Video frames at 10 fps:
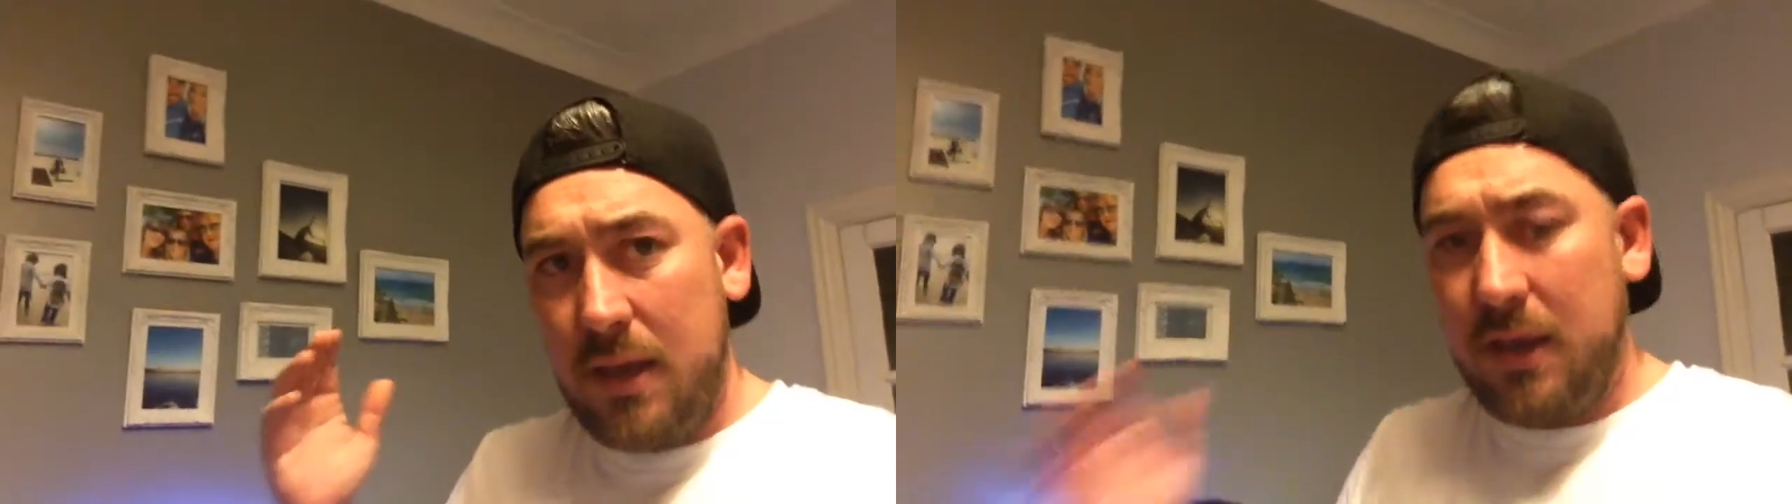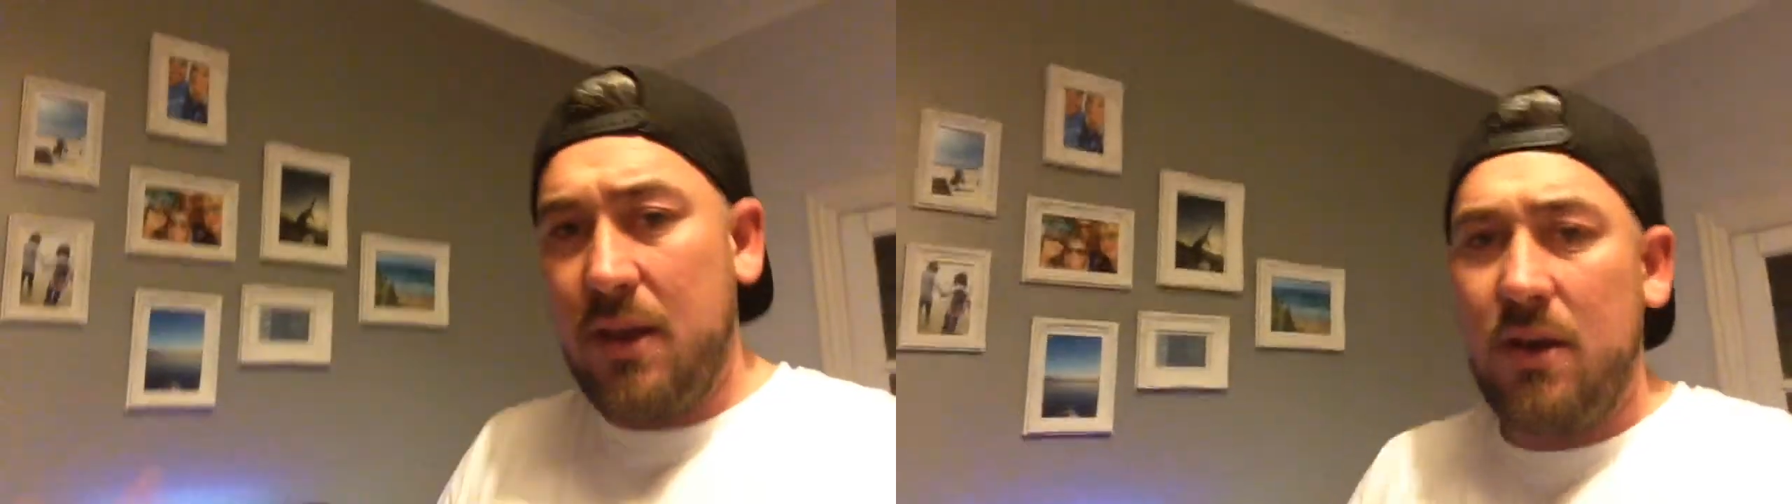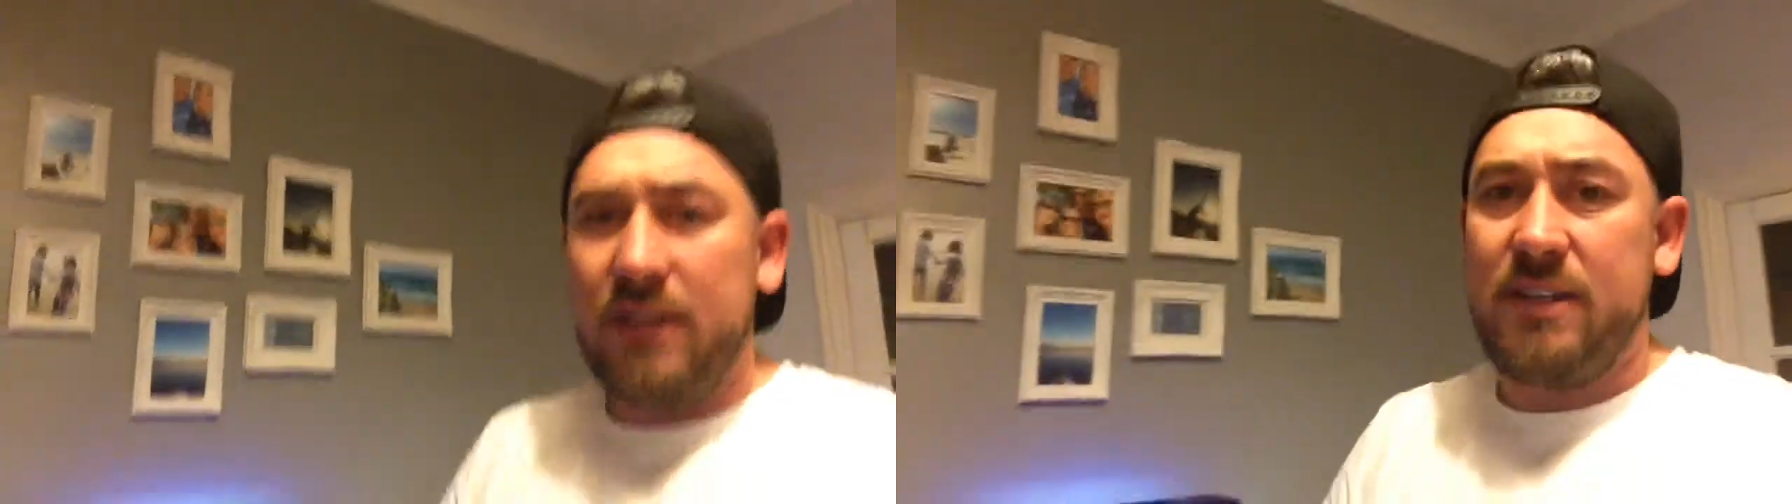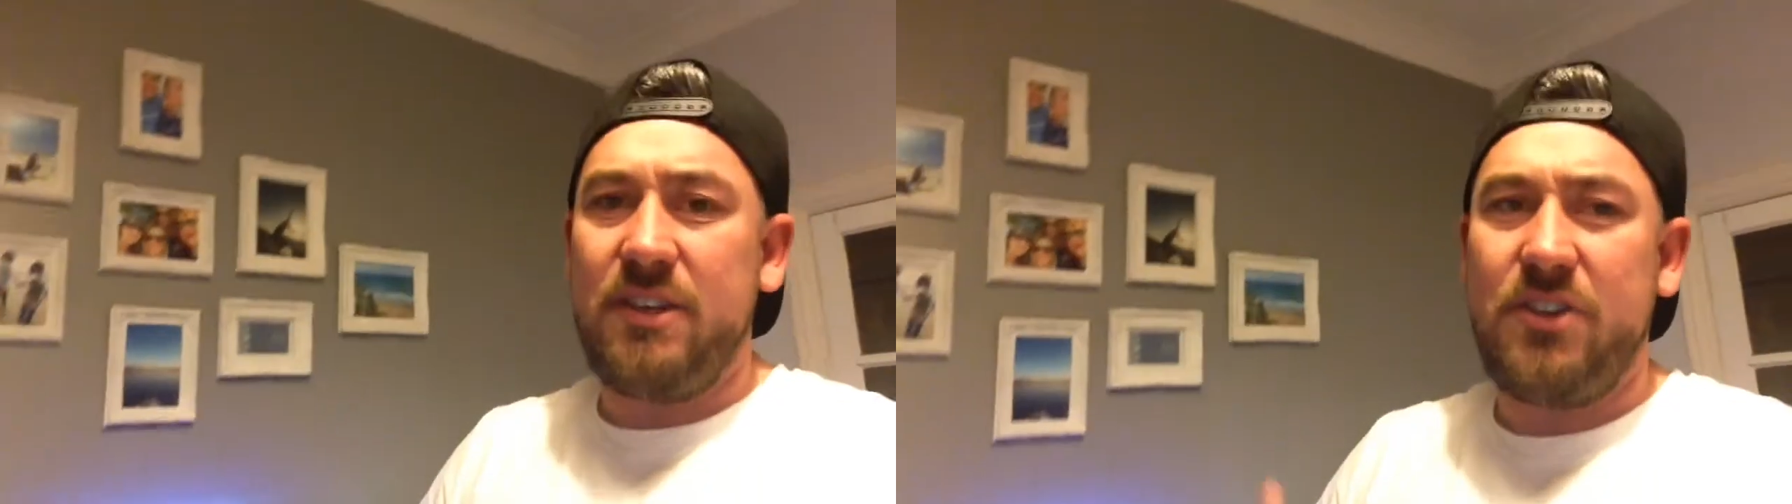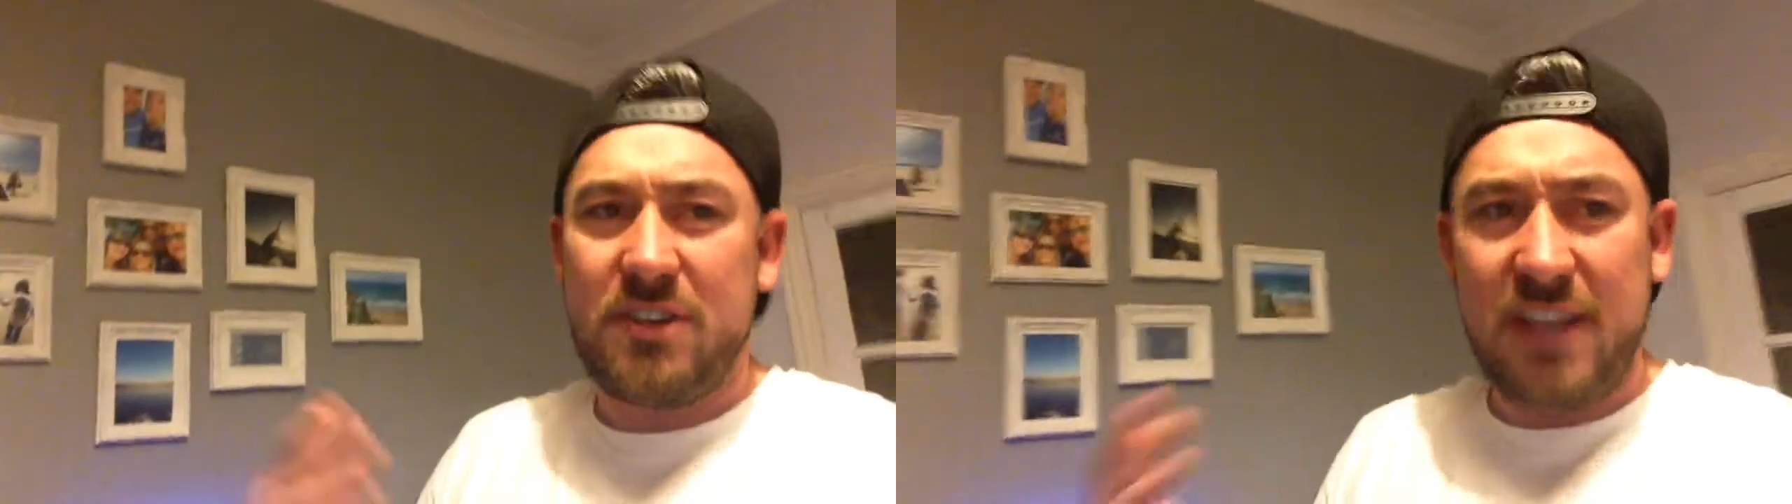And guys,
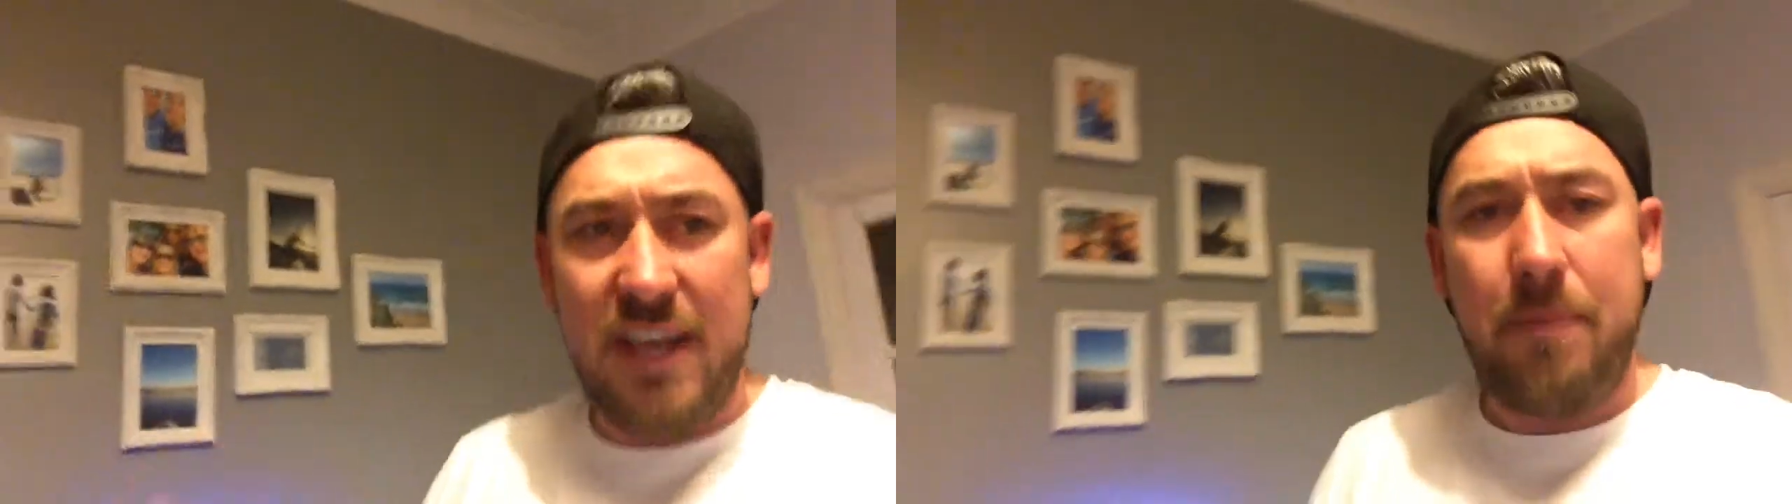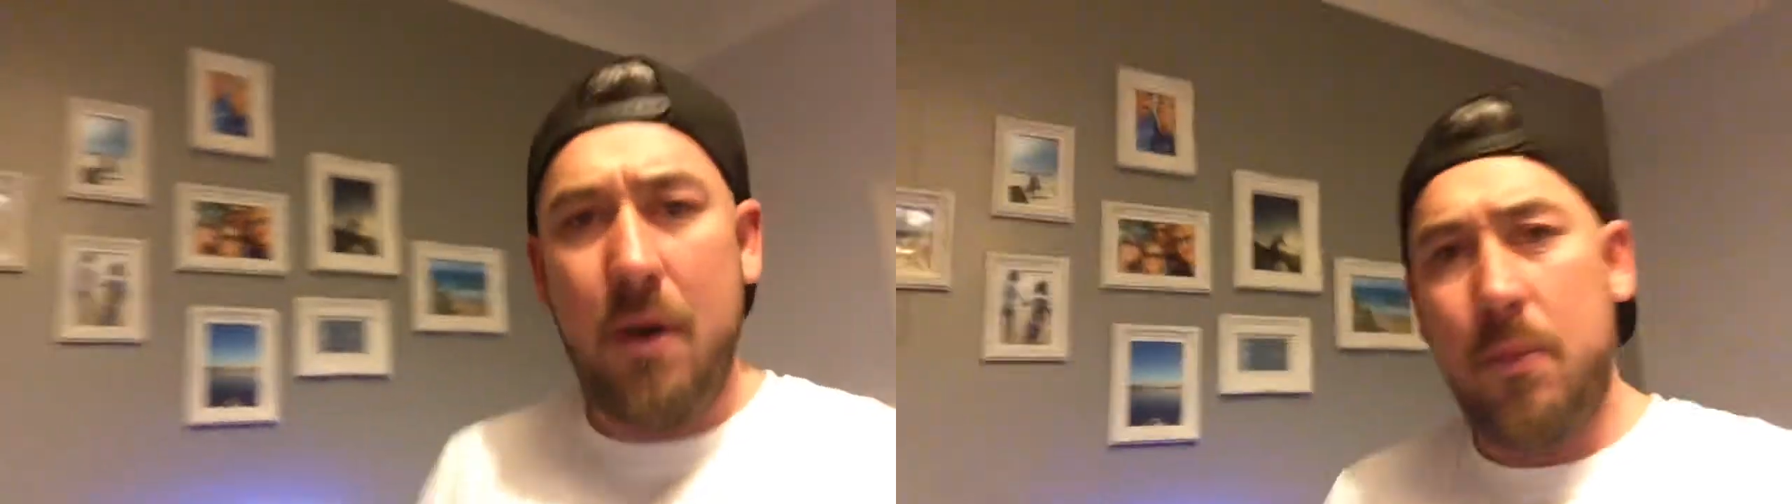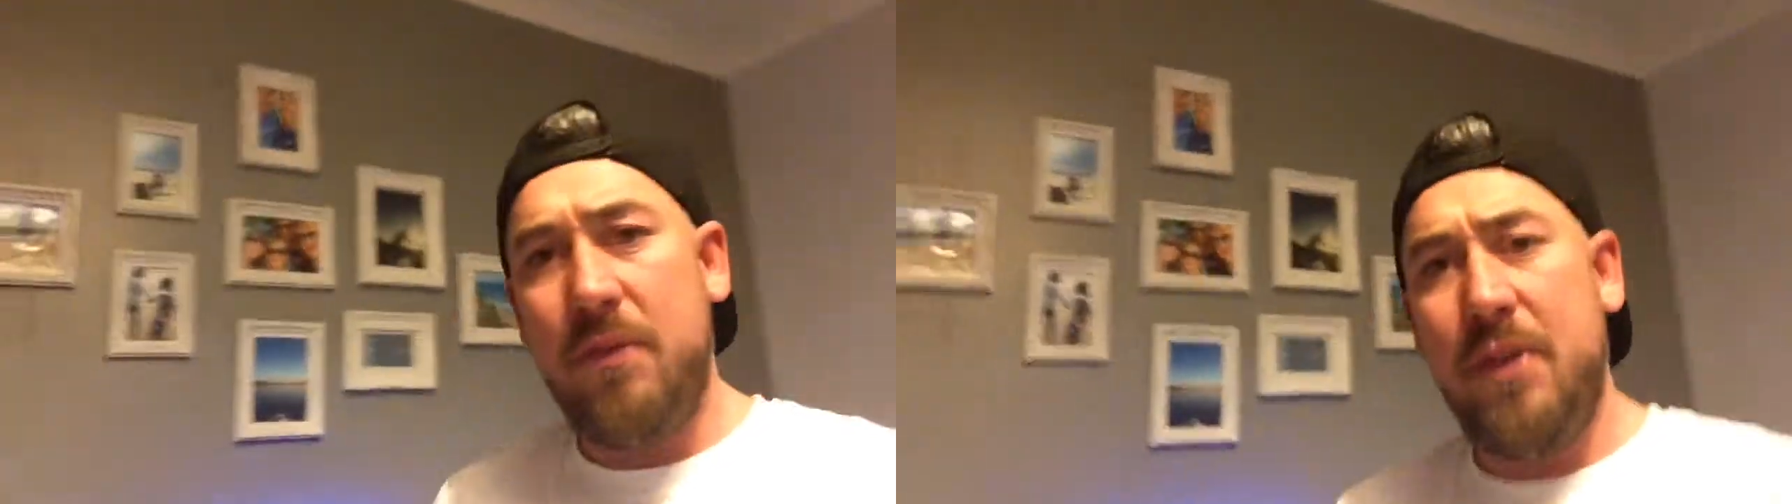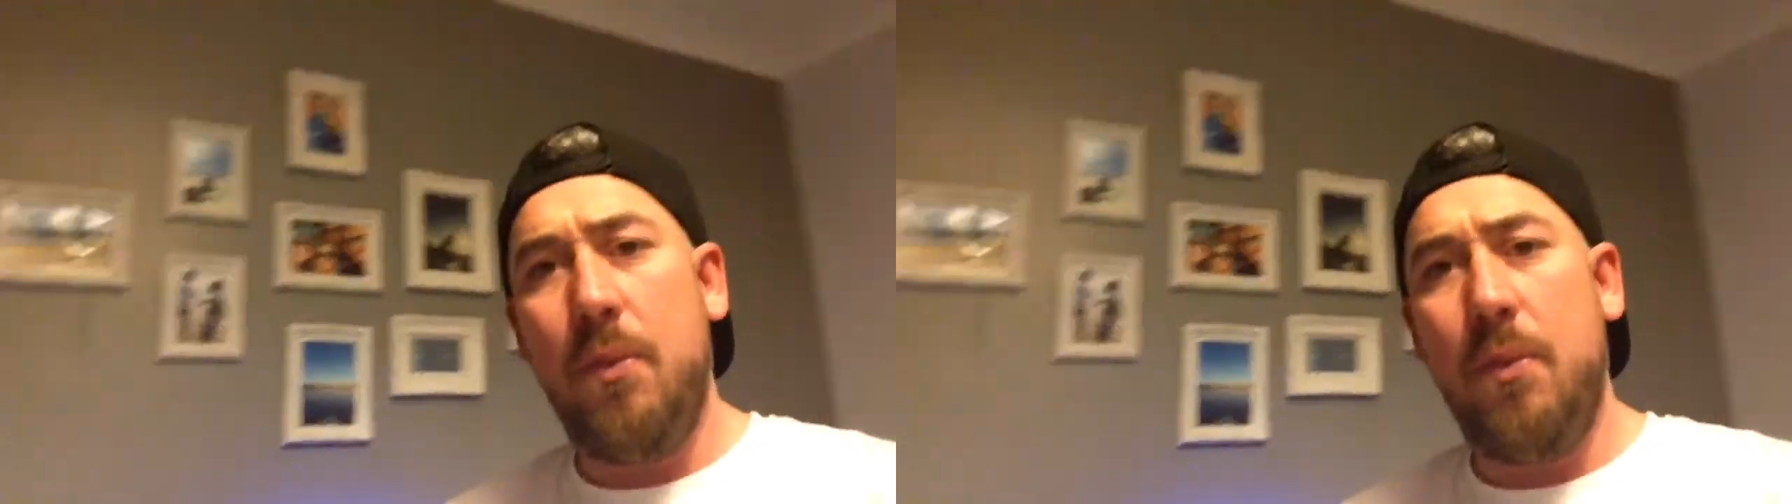and just keep up with